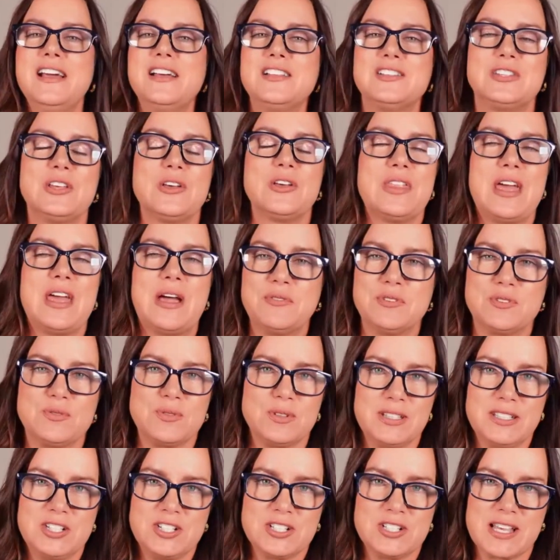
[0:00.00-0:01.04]
So that was
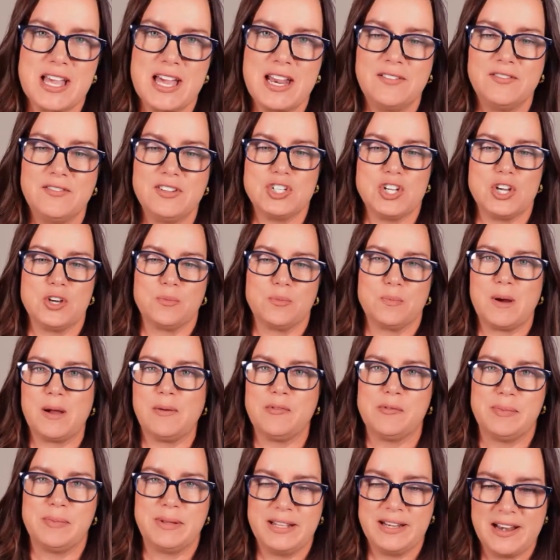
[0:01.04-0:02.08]
really just kind of a joke,
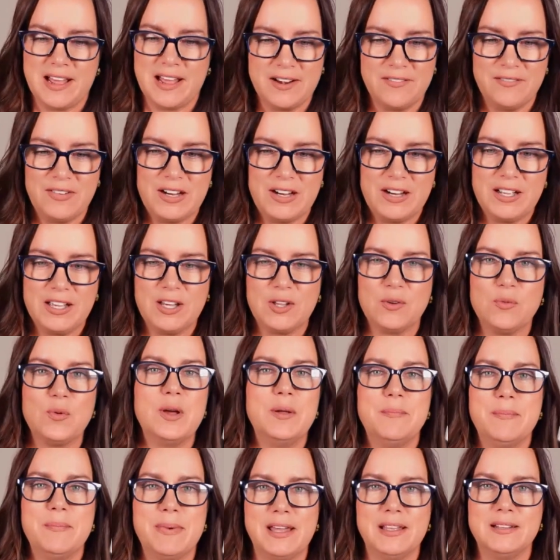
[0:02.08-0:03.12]
probably not a very good
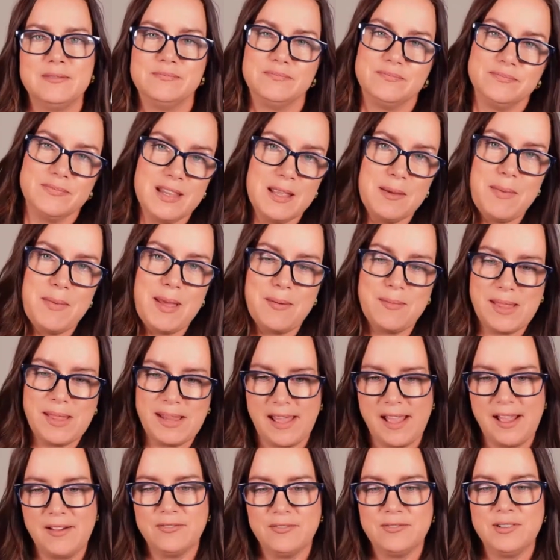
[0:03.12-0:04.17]
one, but it made me
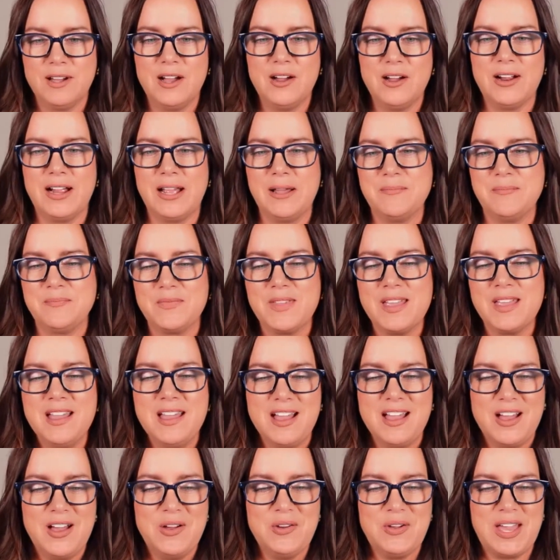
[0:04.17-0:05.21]
laugh. All right.
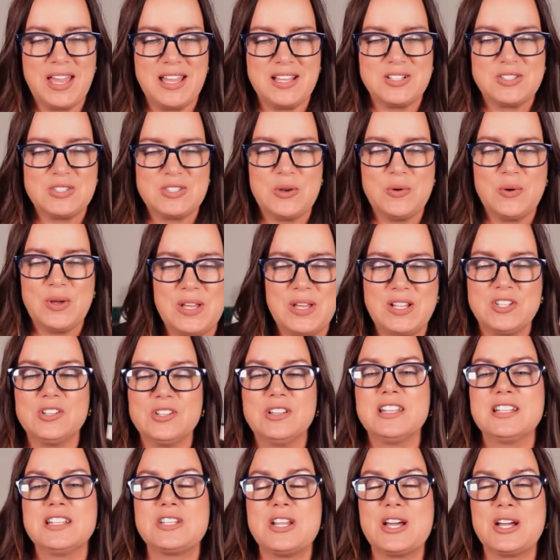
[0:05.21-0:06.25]
Okay. So
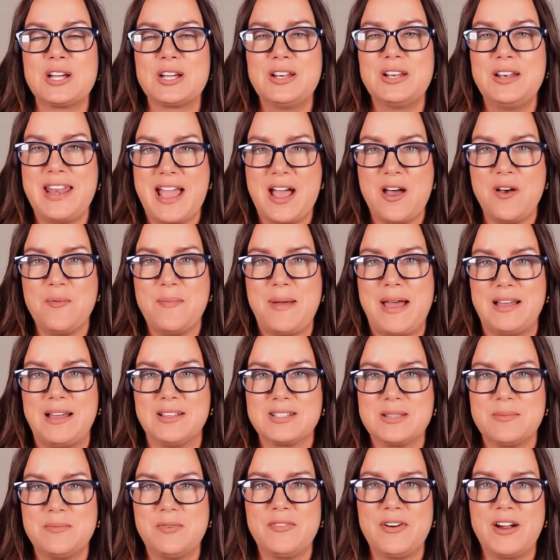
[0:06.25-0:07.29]
let's talk now about
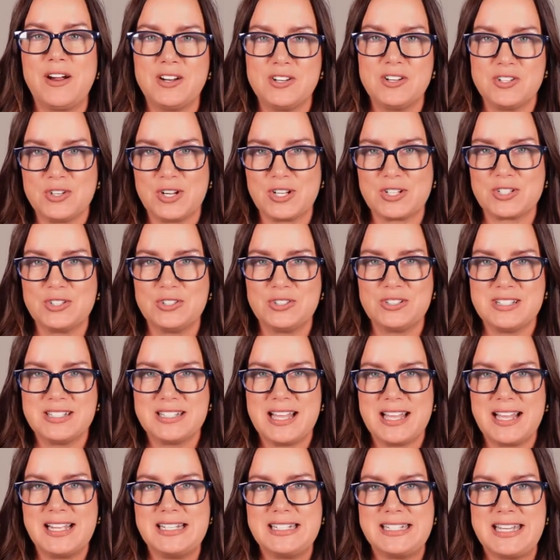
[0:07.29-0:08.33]
some of our instructional
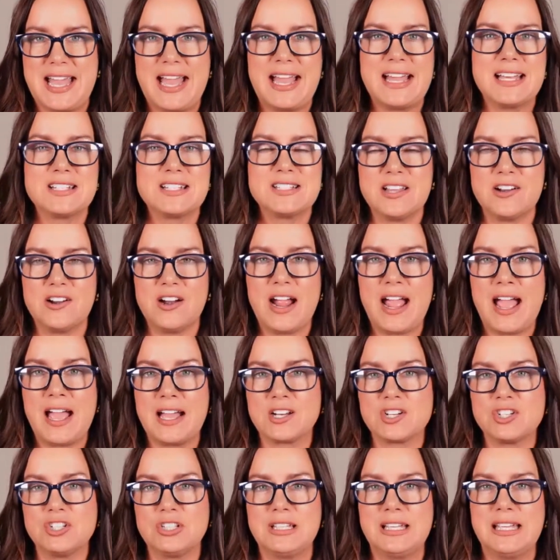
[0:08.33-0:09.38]
design tasks that are
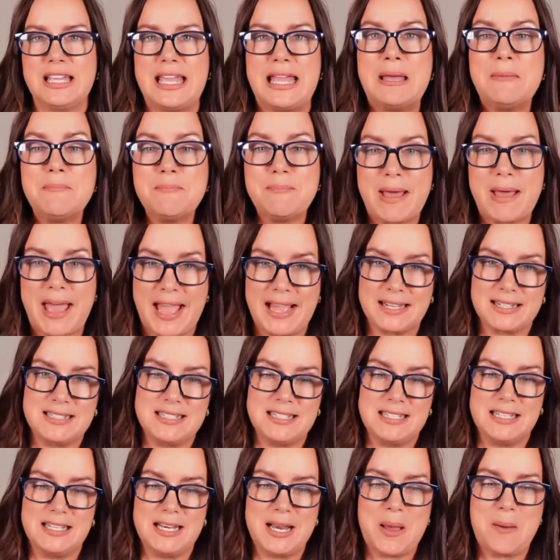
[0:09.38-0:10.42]
actually
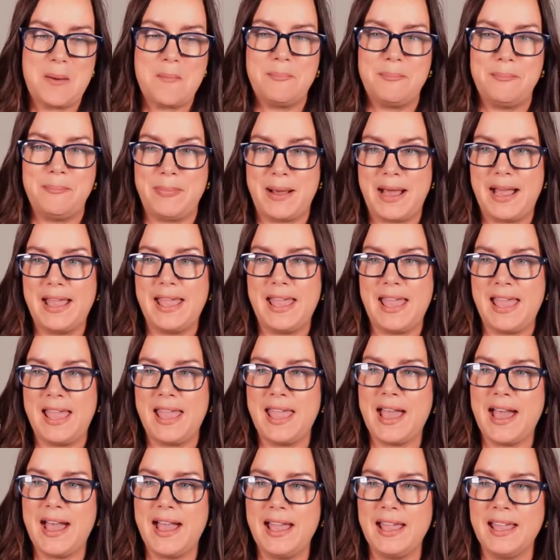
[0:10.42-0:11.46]
impacted by
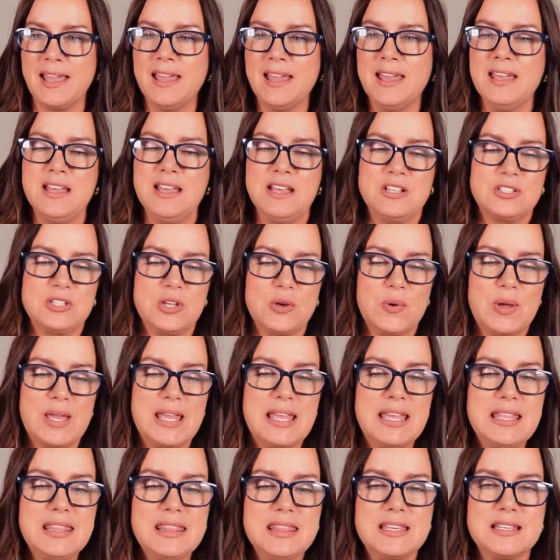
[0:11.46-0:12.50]
AI. So,
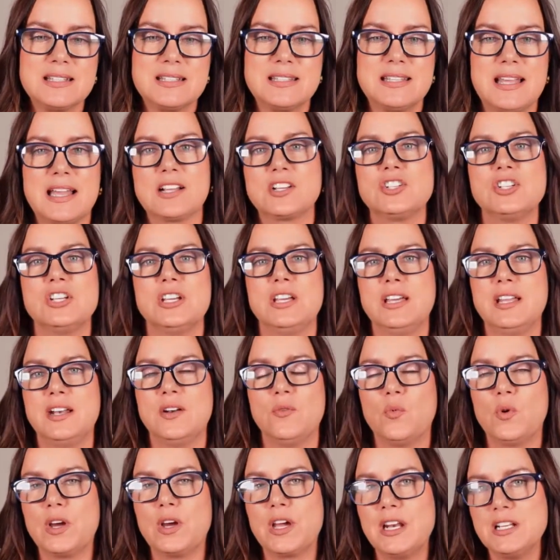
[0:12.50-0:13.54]
in this section,
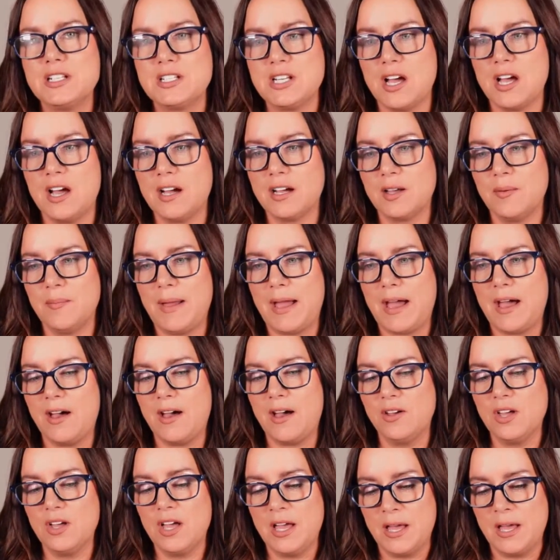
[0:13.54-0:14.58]
we're going to talk
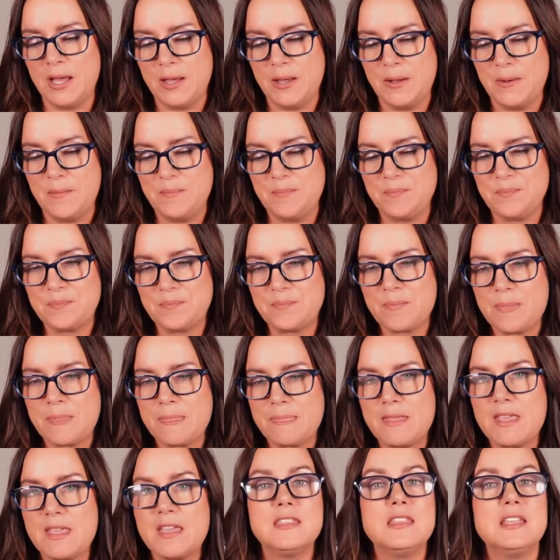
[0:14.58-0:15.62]
about
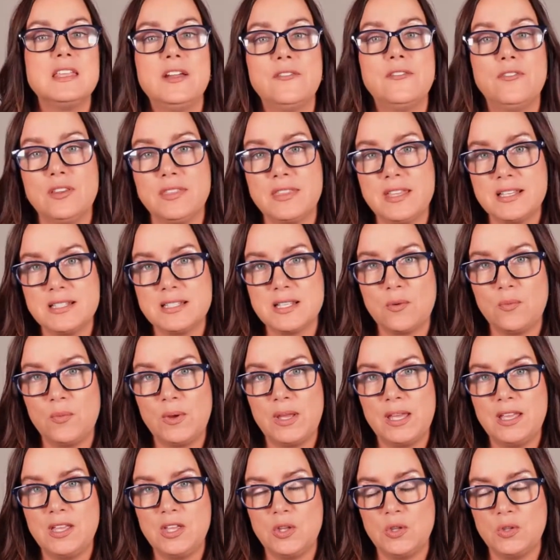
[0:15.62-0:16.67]
the different things that
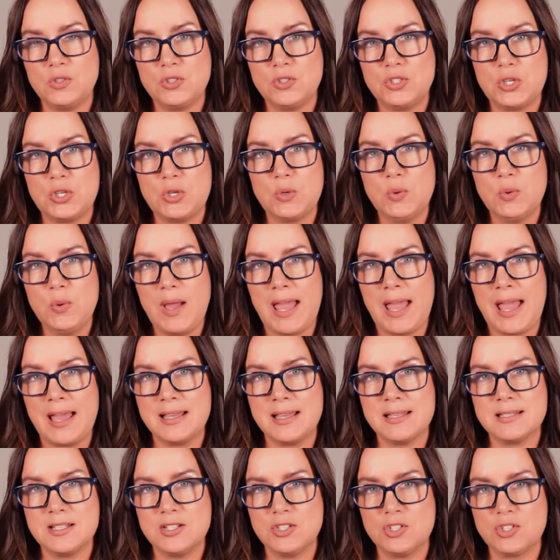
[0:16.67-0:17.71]
we do
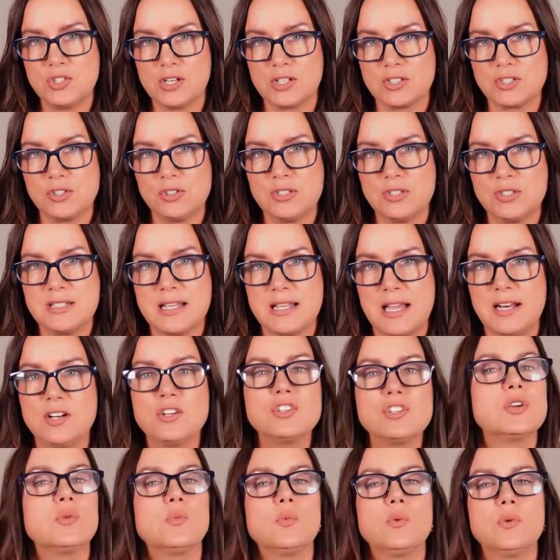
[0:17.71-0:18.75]
as instructional
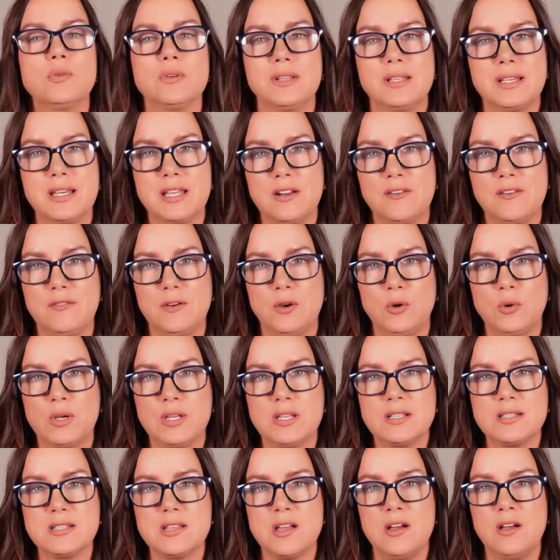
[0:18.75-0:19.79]
designers, and we're really going to
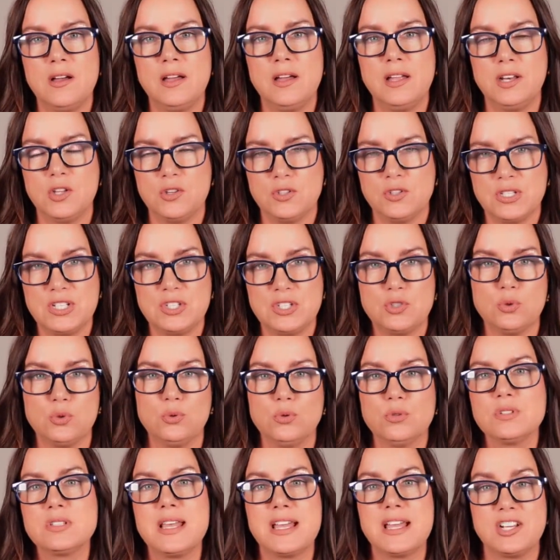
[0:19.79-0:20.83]
focus on using
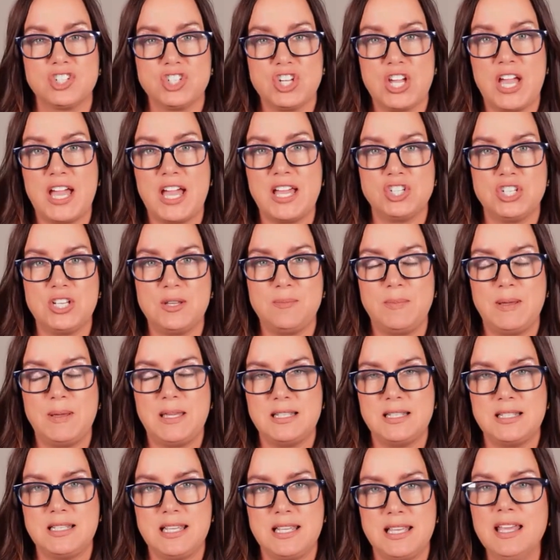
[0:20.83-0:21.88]
tools like
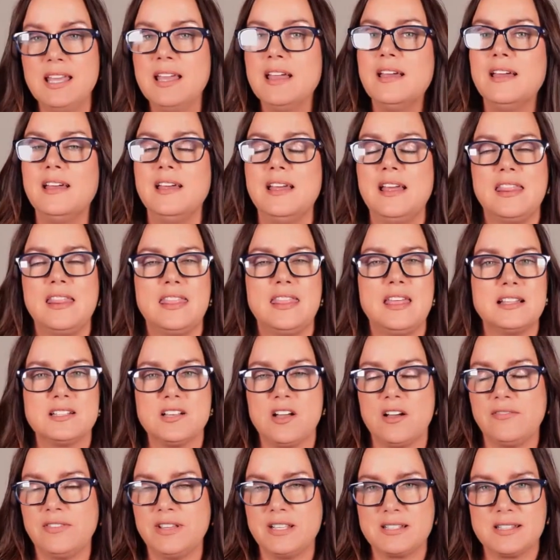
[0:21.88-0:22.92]
ChatGPT. That's
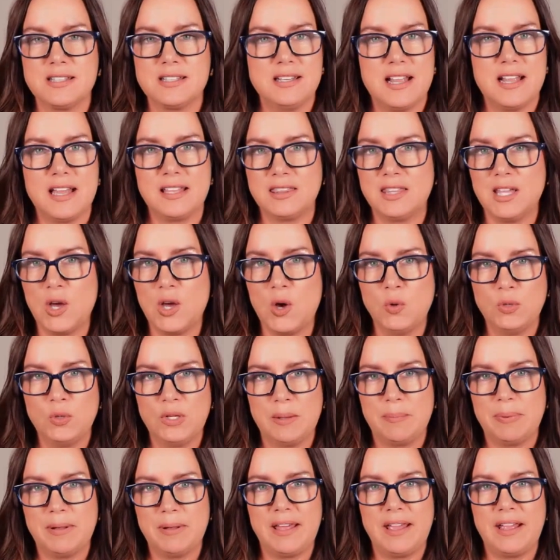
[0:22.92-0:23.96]
obviously not the only
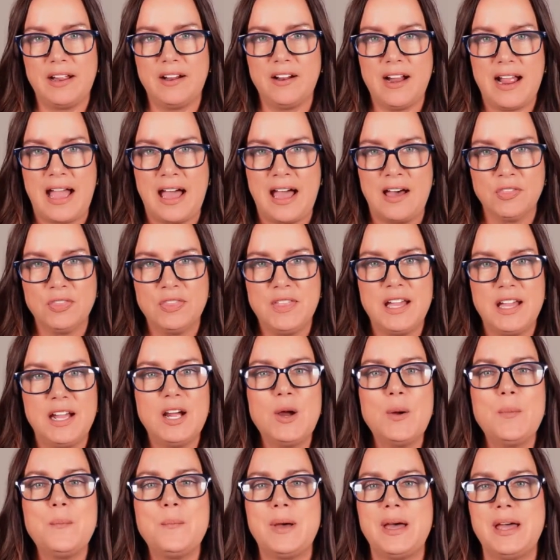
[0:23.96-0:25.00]
player out
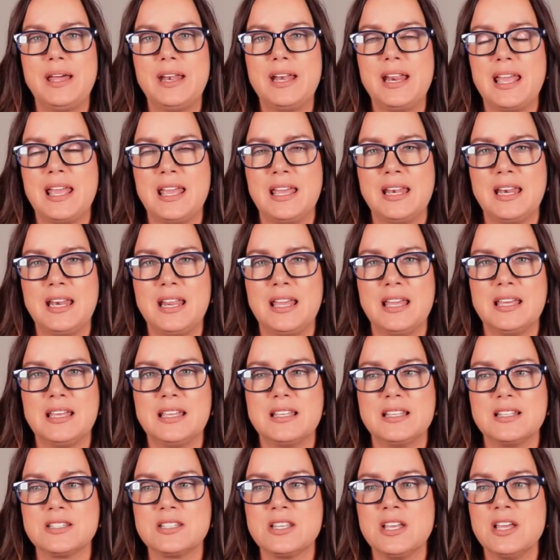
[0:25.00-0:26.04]
there, but it
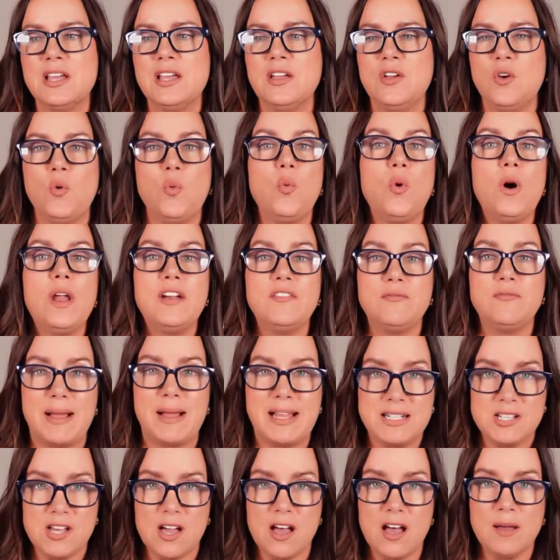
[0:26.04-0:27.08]
is one of my
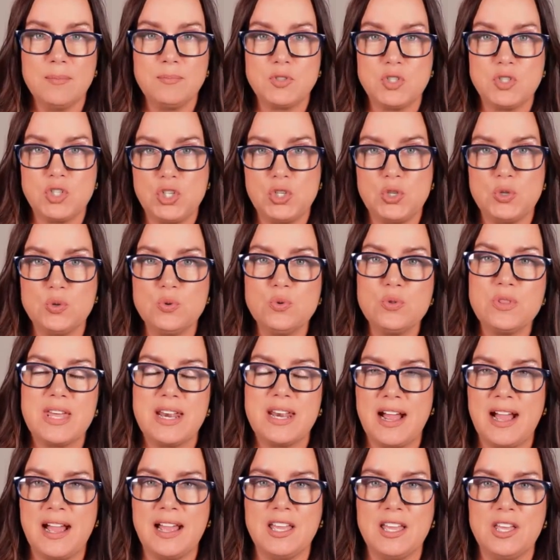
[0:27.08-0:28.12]
top two that
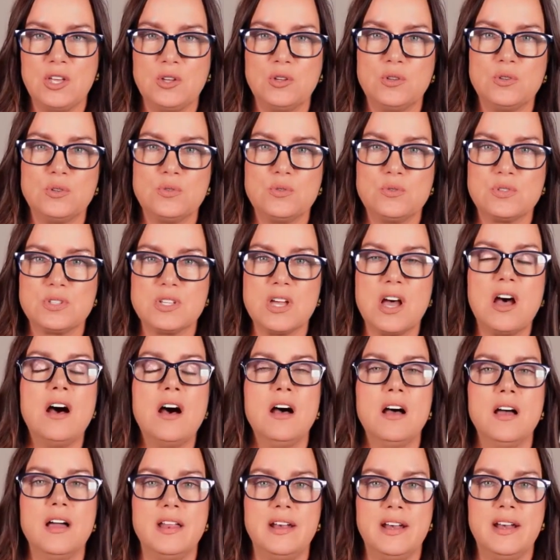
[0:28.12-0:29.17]
I use
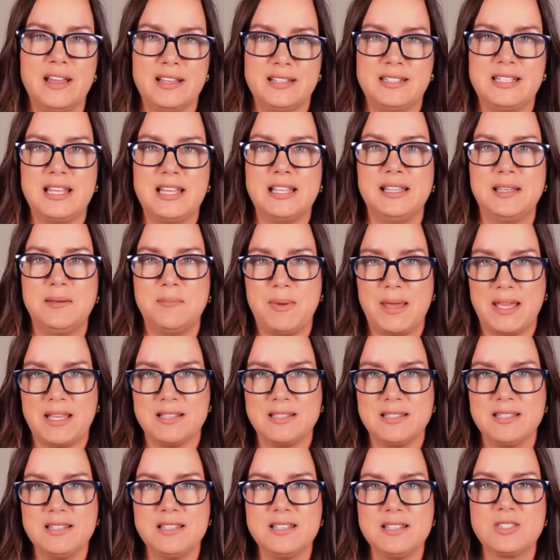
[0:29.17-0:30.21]
on a daily
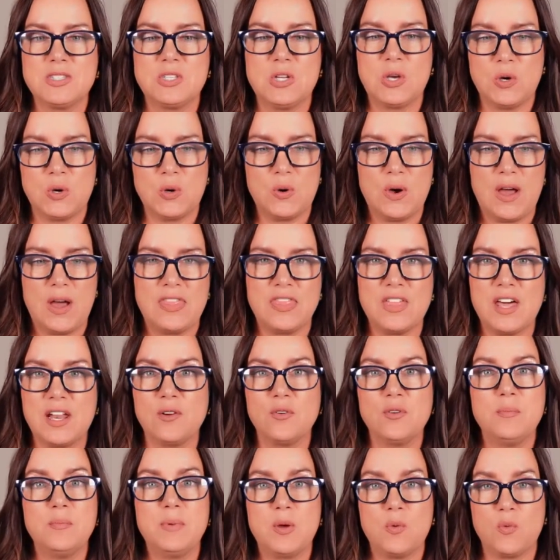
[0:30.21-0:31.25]
basis. So, I thought it
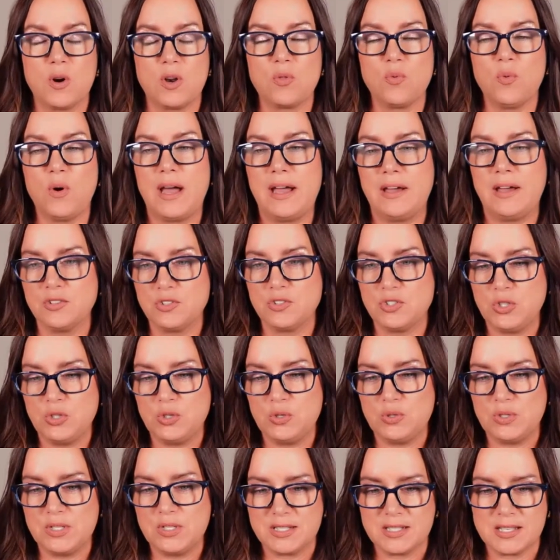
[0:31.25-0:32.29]
would be worthwhile to
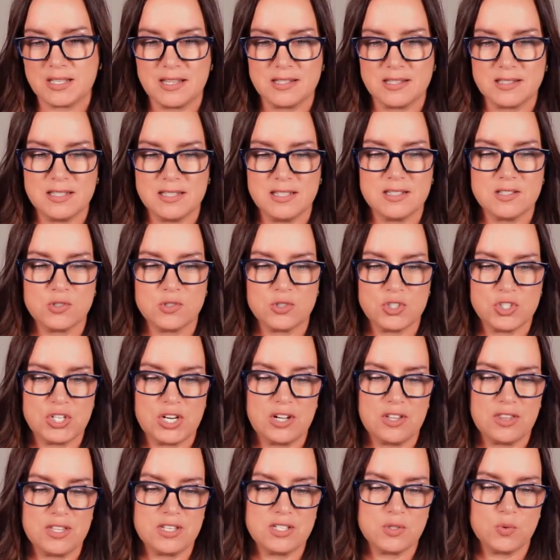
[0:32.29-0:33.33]
discuss this or
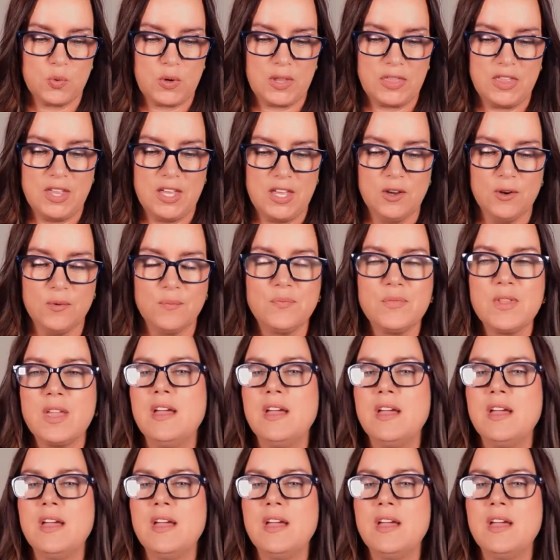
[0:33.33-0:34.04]
share this with you.